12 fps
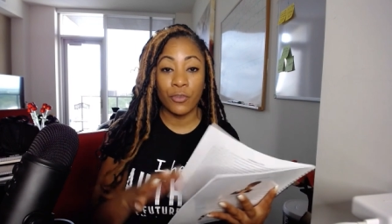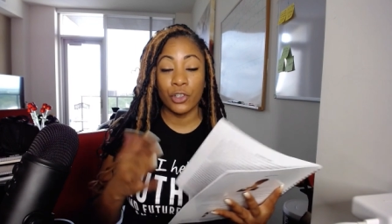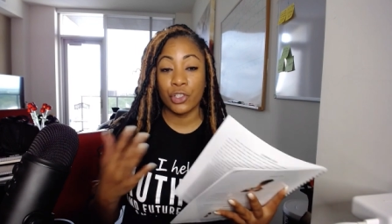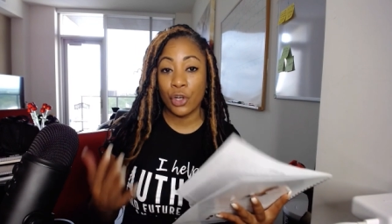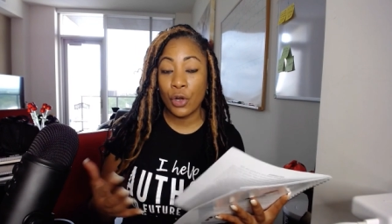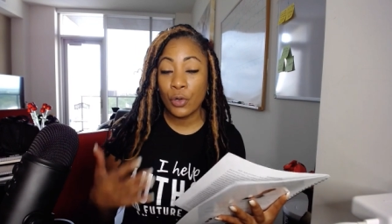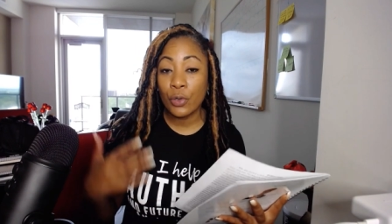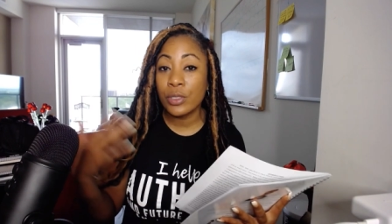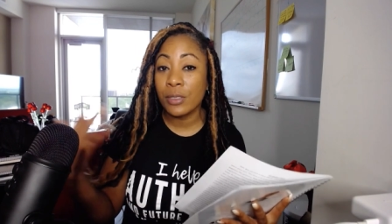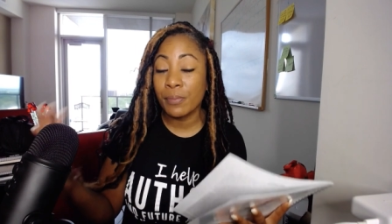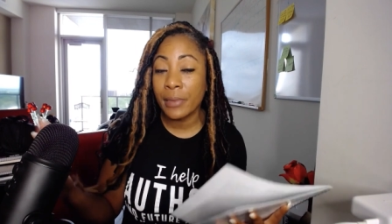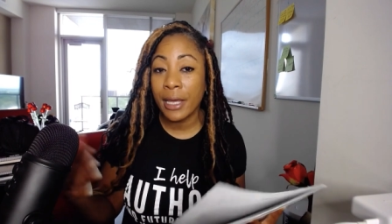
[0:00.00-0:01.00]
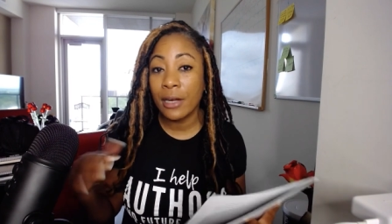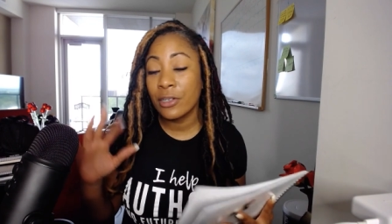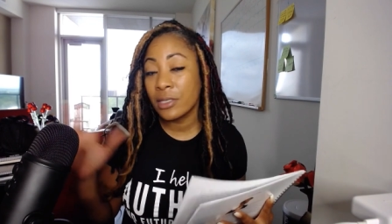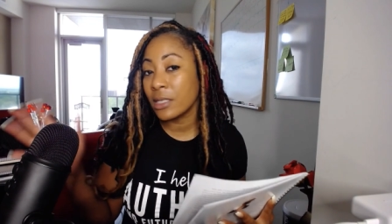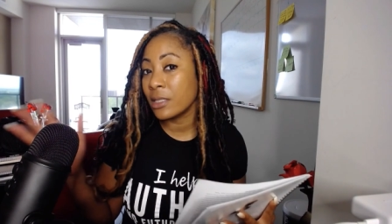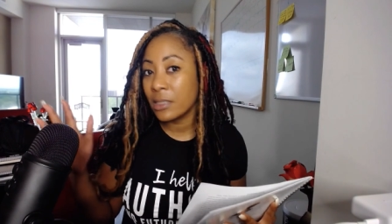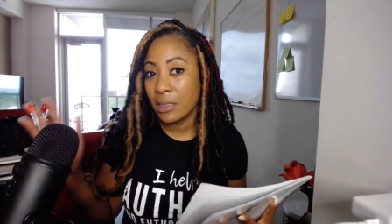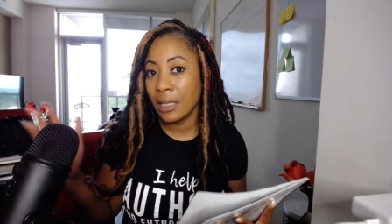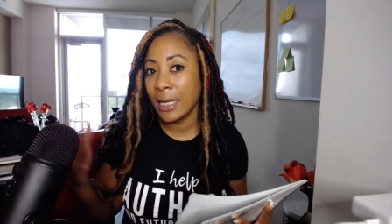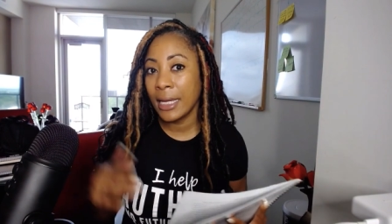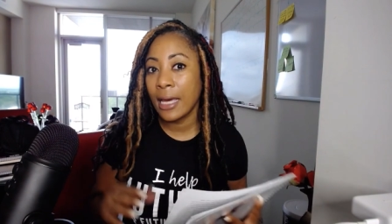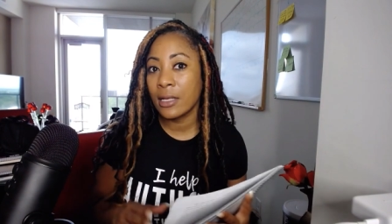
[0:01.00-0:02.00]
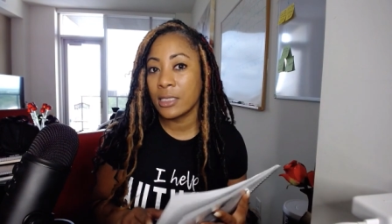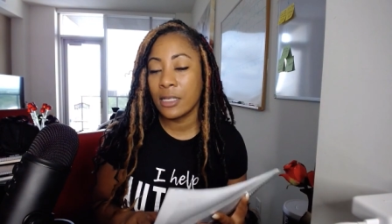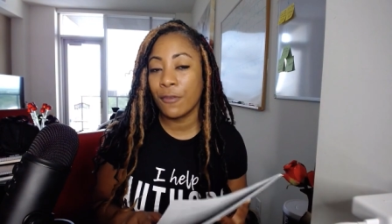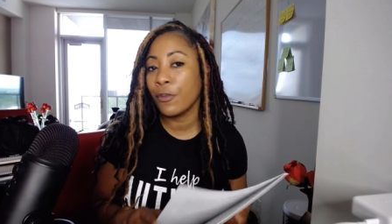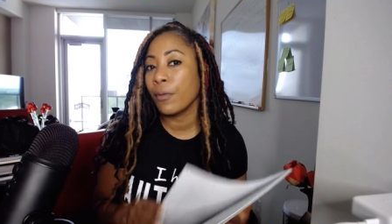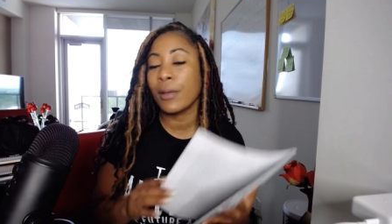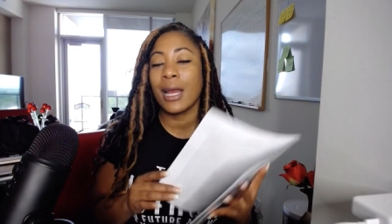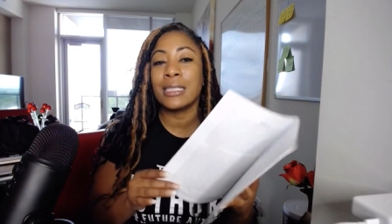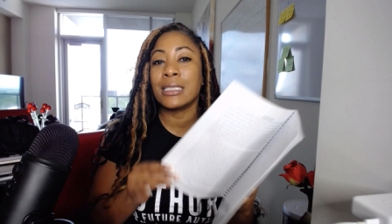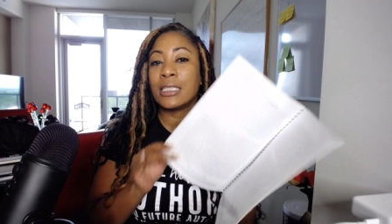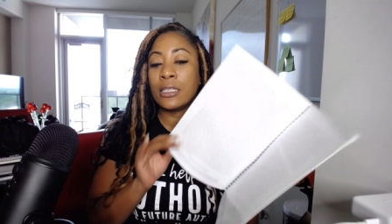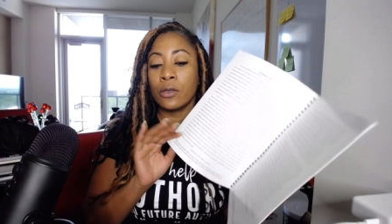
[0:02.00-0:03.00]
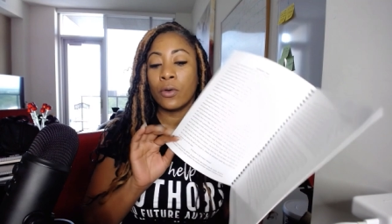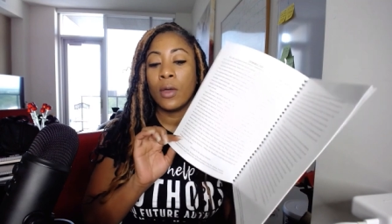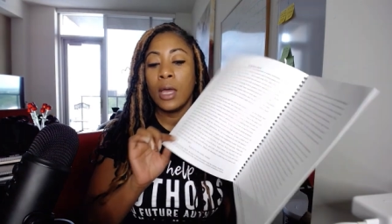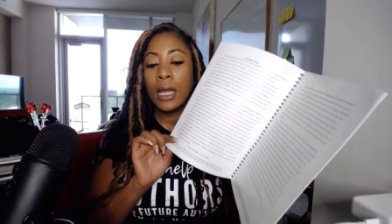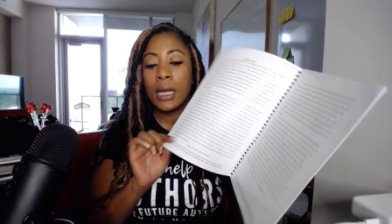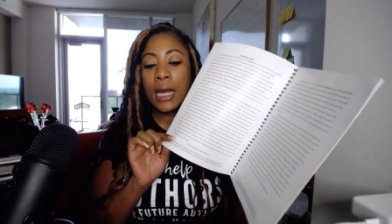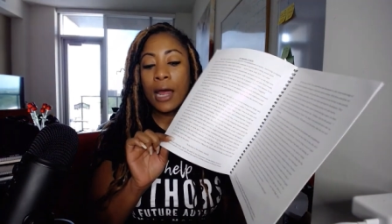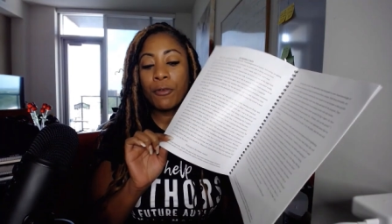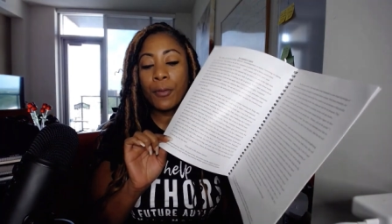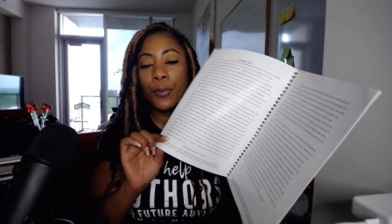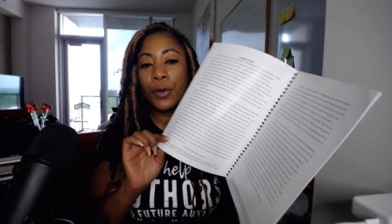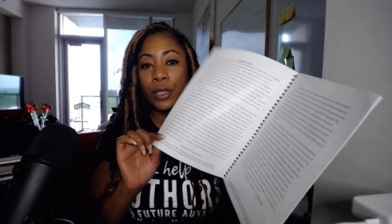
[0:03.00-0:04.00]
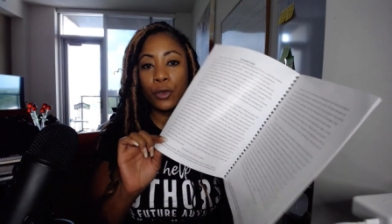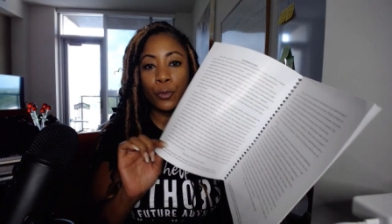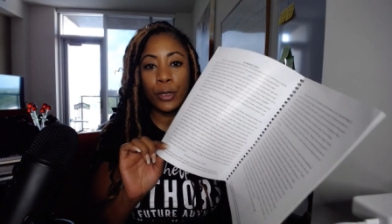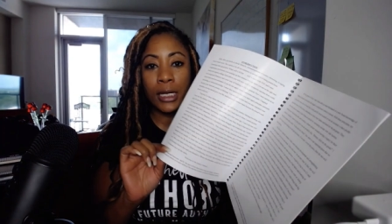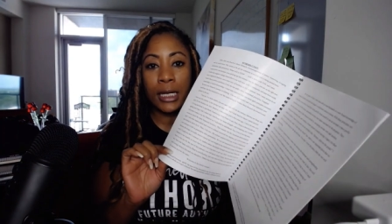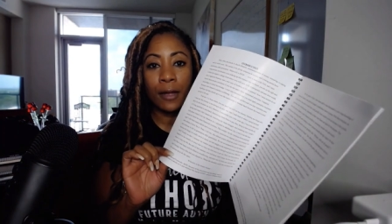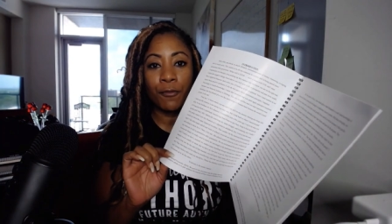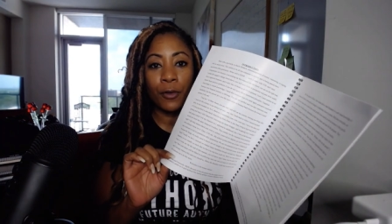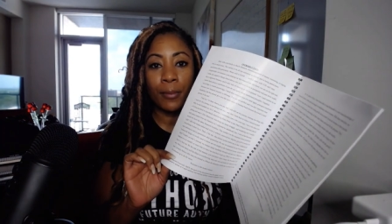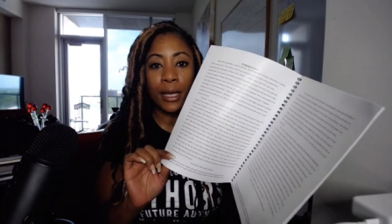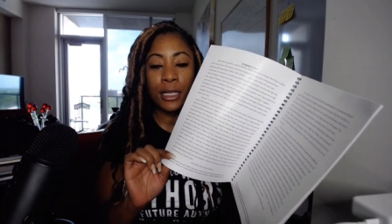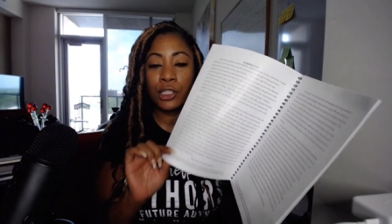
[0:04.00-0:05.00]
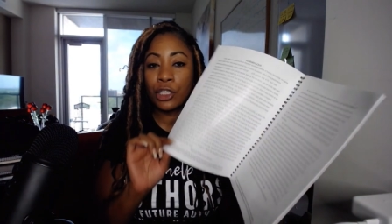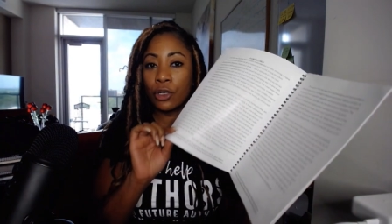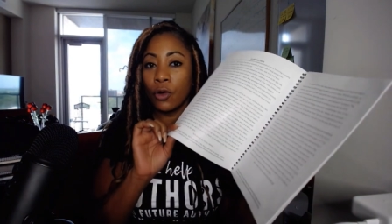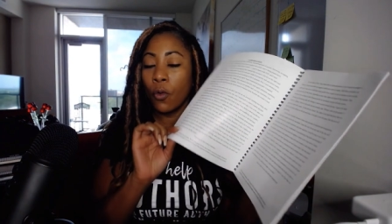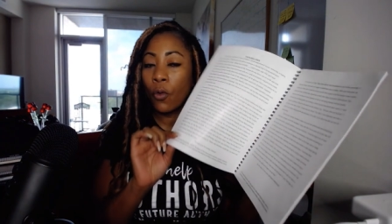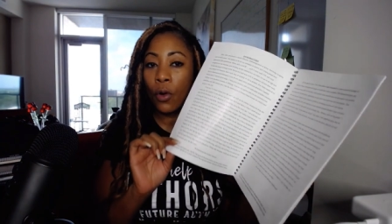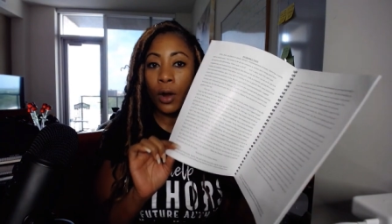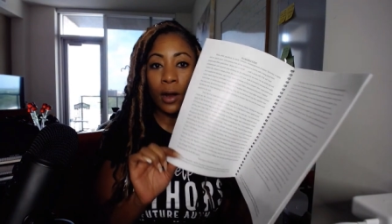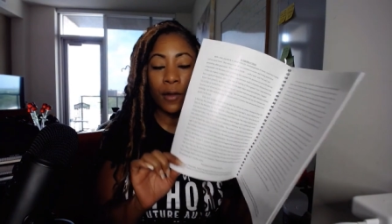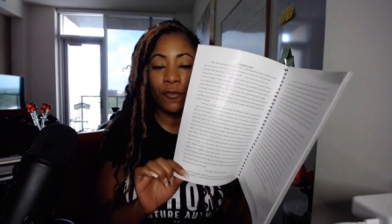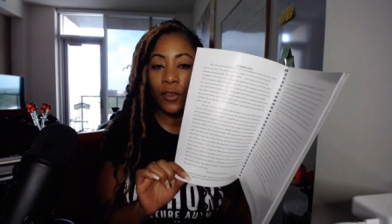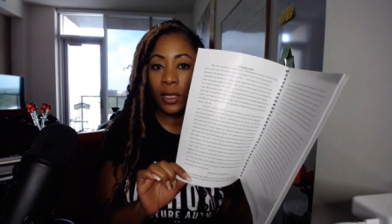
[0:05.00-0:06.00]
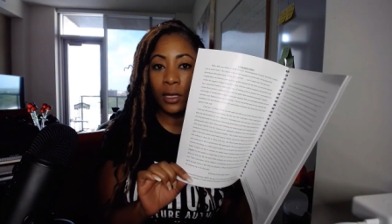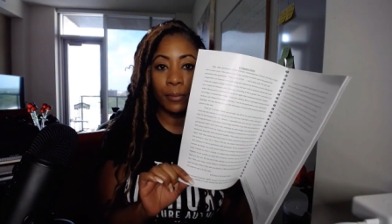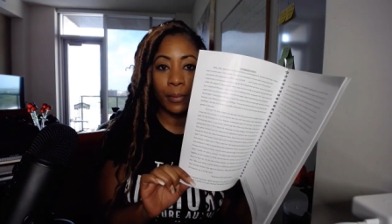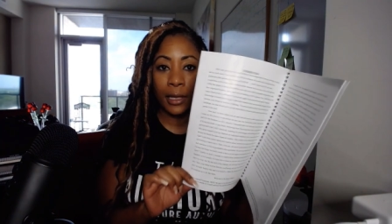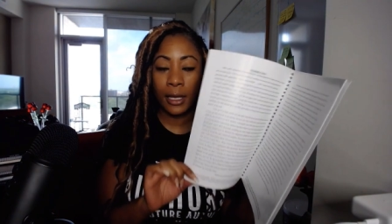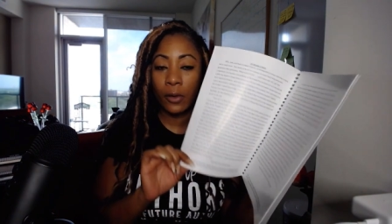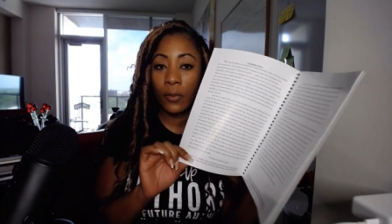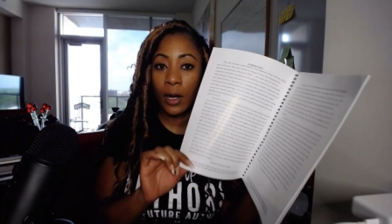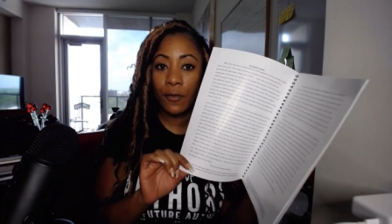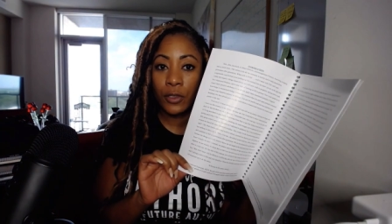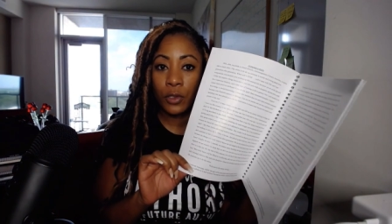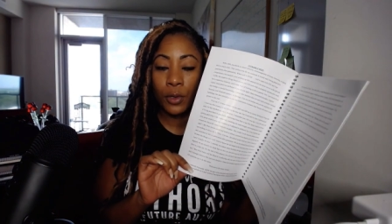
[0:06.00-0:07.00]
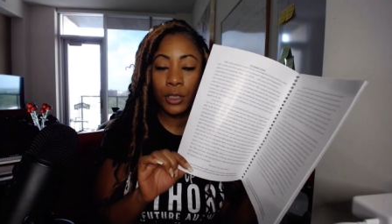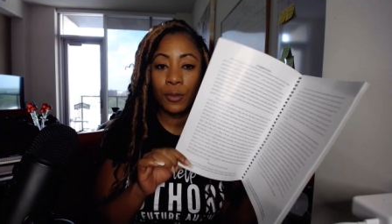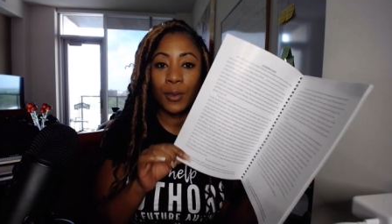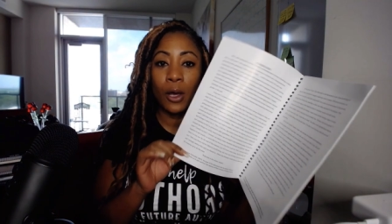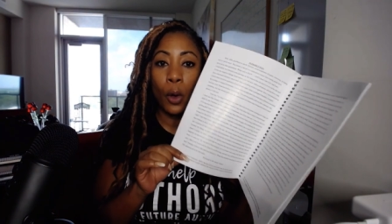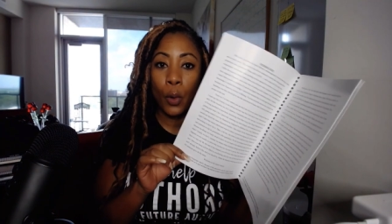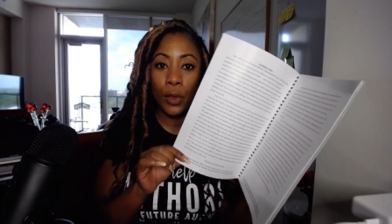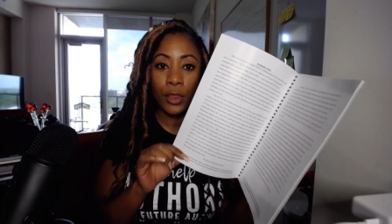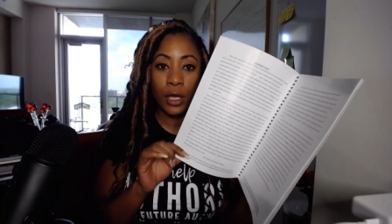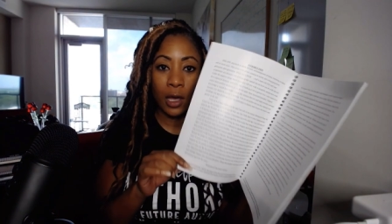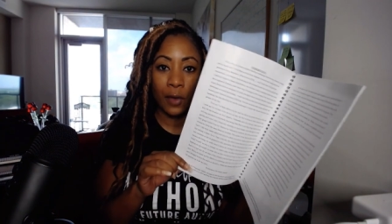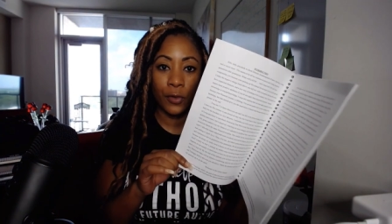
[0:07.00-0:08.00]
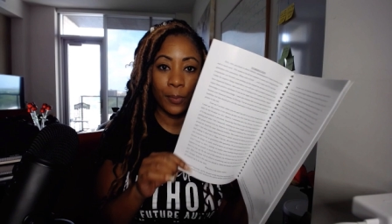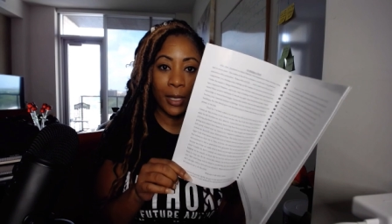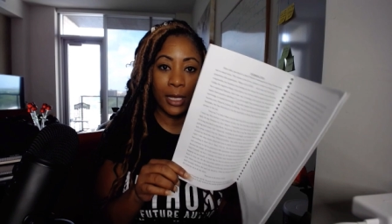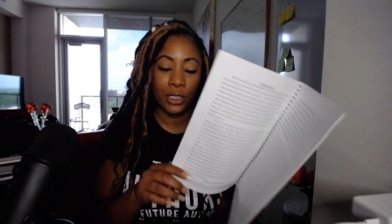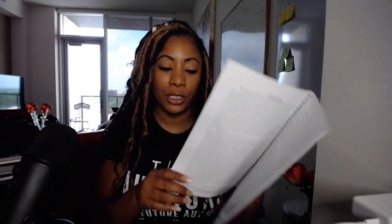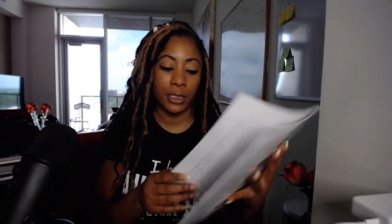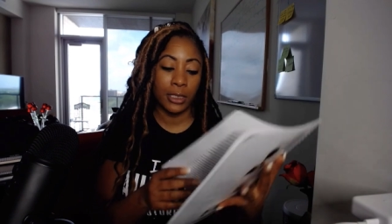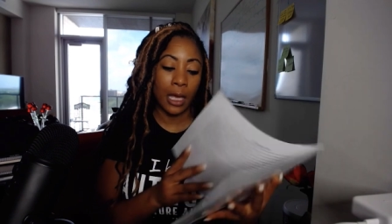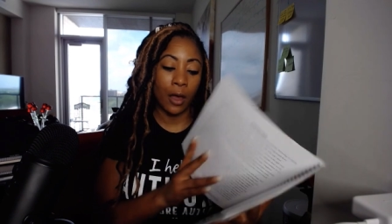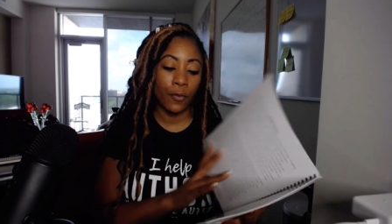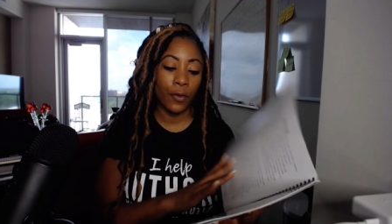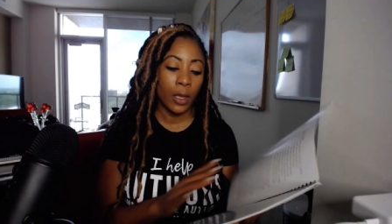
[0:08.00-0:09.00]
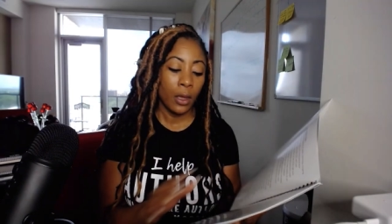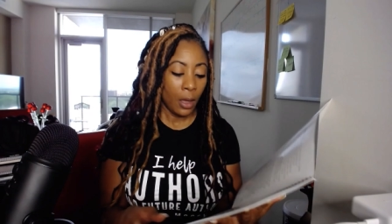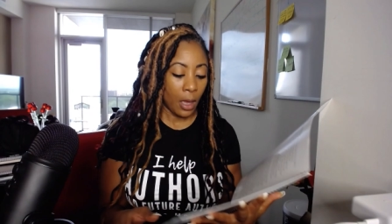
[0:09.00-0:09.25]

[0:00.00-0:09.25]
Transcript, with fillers: For journals and planners, its layout is different, but I still never put the reading information or fill in the blank or whatever it's going to be on the cover page itself.